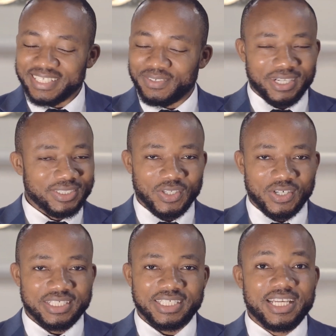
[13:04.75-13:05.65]
You will
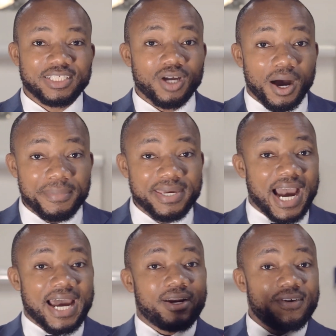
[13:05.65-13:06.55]
enjoy this. It is not
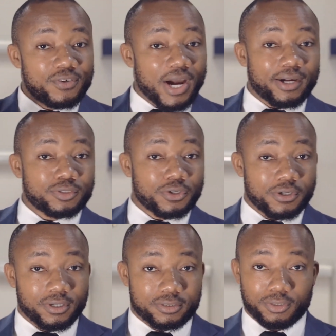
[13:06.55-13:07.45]
me. I don't even know how to
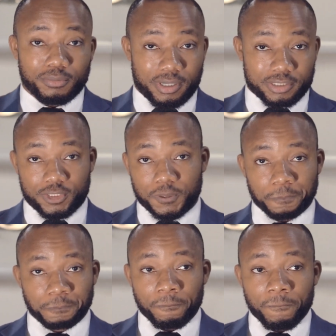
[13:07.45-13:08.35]
cook so much.
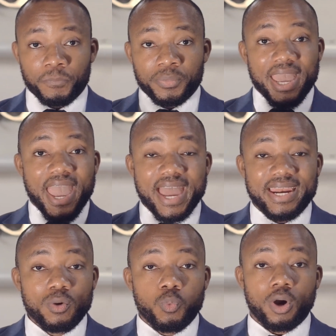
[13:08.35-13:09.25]

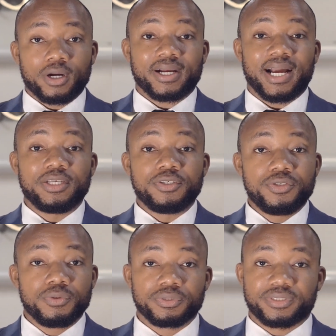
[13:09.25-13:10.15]
Anyone
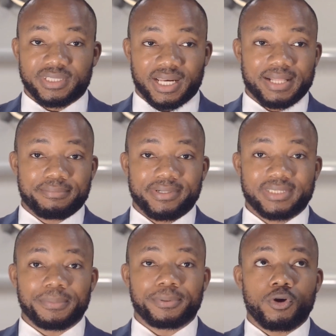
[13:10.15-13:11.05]
can use
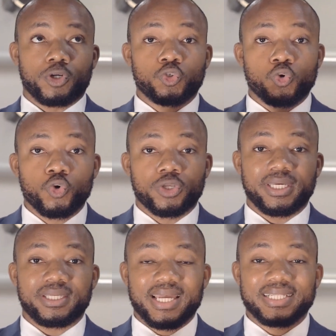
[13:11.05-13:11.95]
Saladmaster because
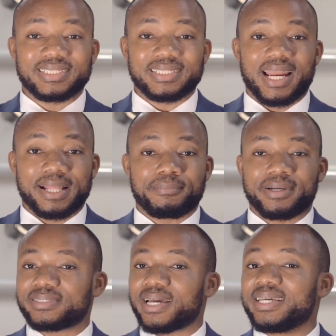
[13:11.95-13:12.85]
cooking in
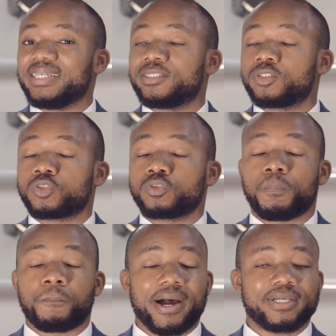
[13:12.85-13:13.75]
Saladmaster is
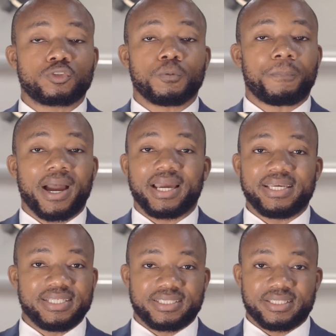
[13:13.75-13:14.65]
super
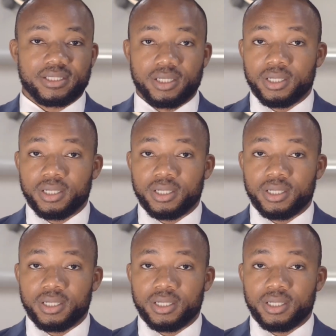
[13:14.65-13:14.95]
easy.